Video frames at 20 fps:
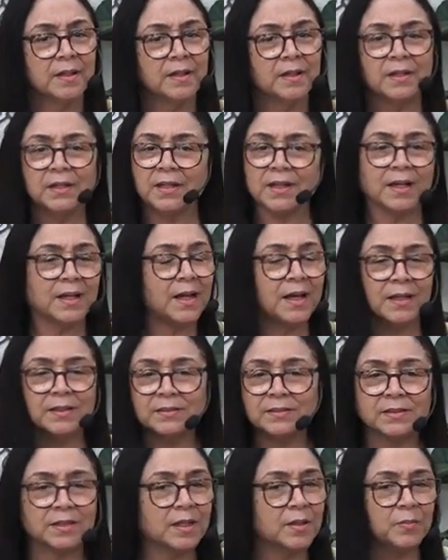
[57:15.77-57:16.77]
You
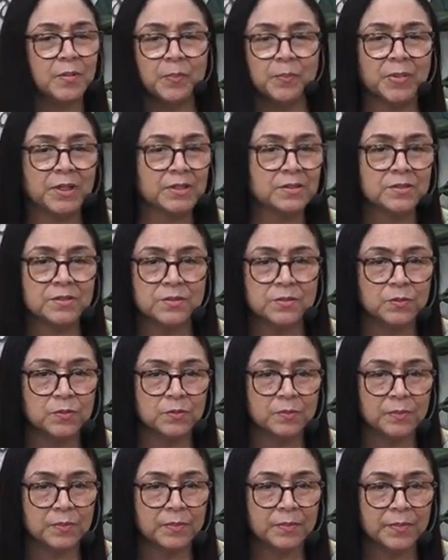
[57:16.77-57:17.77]
can't come up on
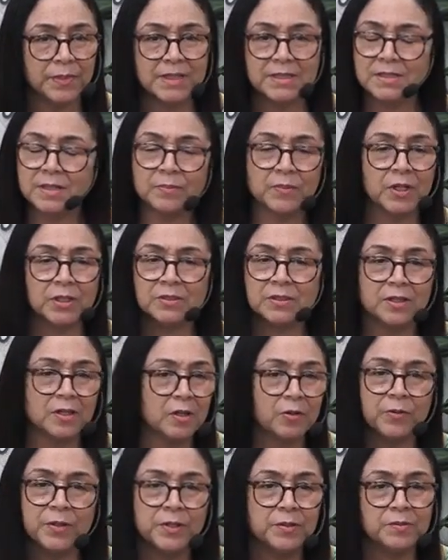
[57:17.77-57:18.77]
Zoom because I'm not
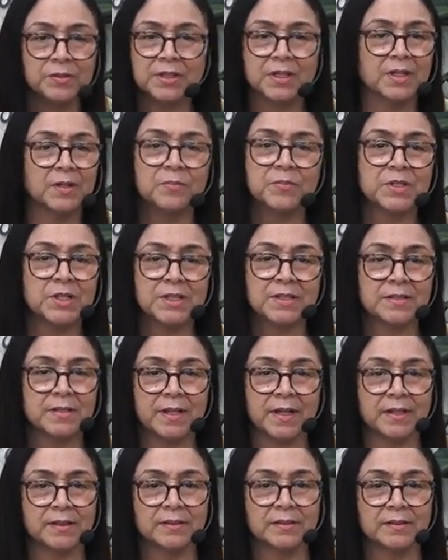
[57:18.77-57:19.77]
allowing you to come just
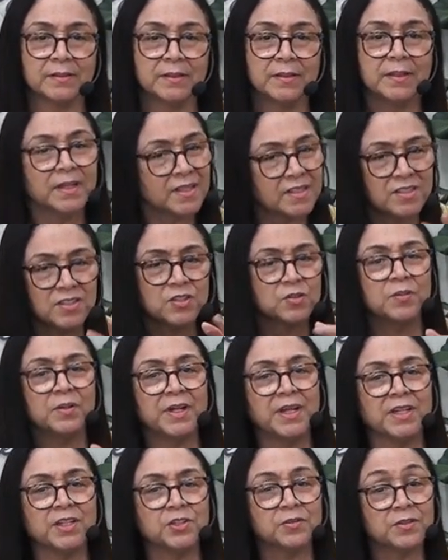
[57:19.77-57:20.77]
yet. It's too
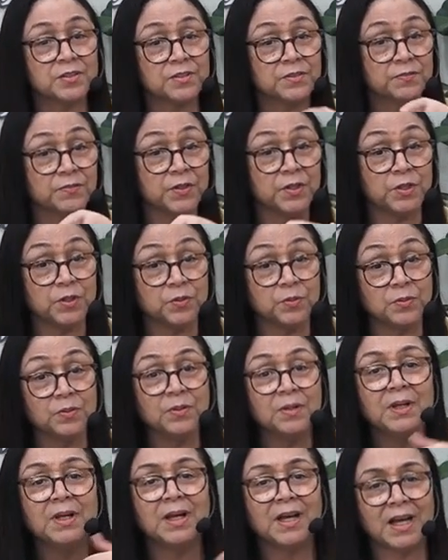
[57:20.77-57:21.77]
dangerous for you
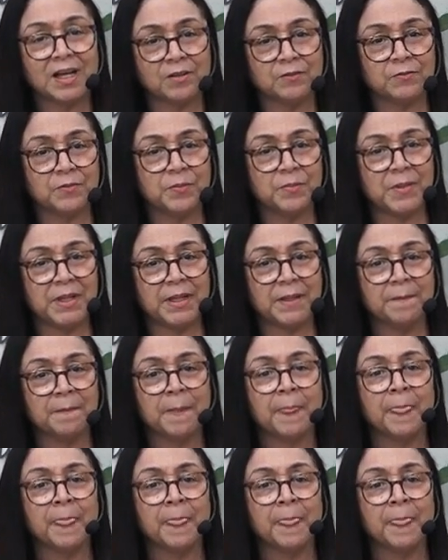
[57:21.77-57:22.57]
and for me.